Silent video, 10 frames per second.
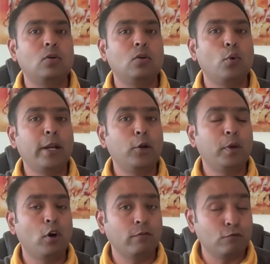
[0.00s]
going to be
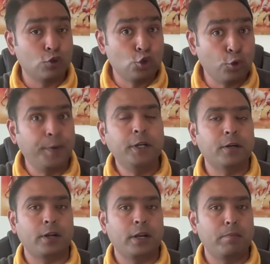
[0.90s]
of Jupiter
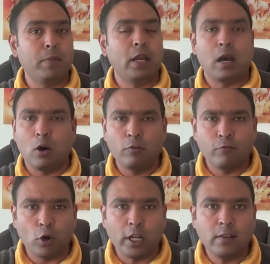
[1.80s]
in May, around
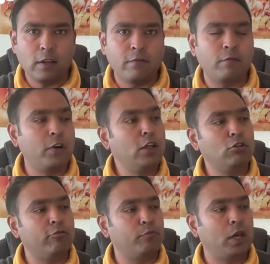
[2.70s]
14th and 15th
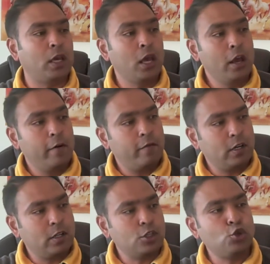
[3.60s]
of May, where
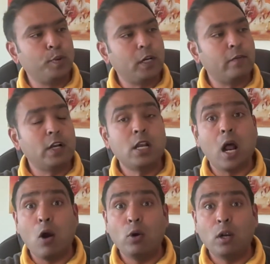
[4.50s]
this Jupiter will
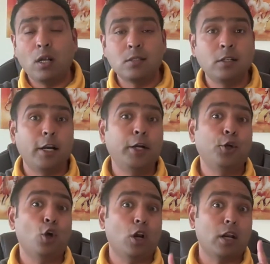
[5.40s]
now transit into
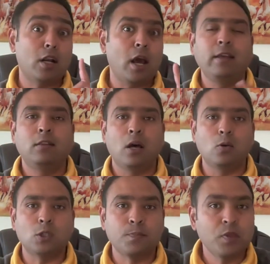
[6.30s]
your 9th
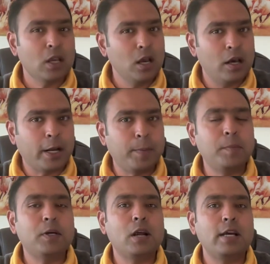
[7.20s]
house.
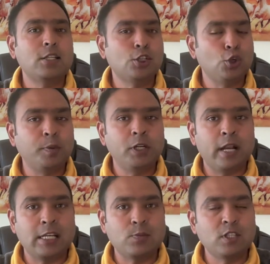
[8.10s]
Remember, guys, Jupiter
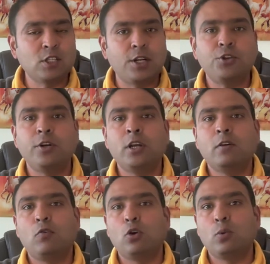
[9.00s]
has been stationed here
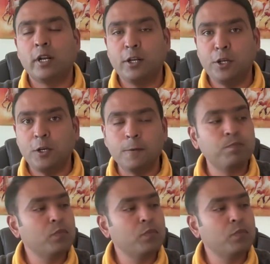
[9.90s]
for over a year.